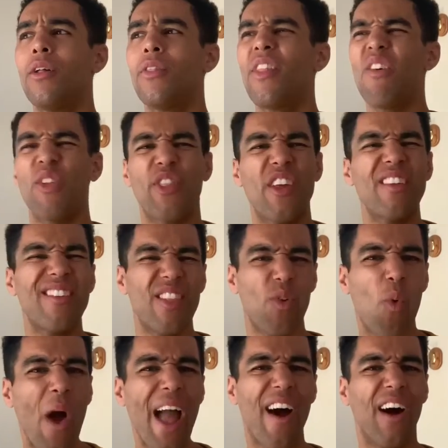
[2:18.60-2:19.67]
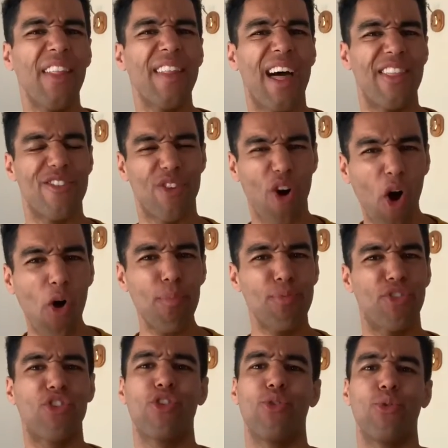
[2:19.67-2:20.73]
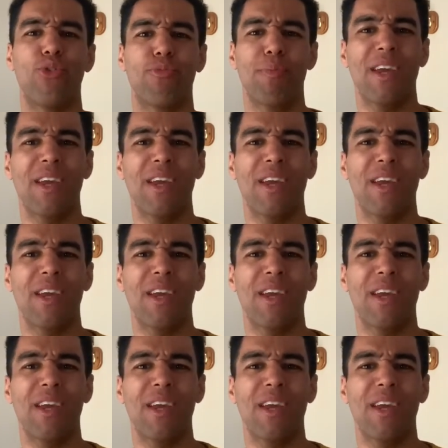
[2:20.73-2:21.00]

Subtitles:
there are things in the way, aren't there? There are obstacles,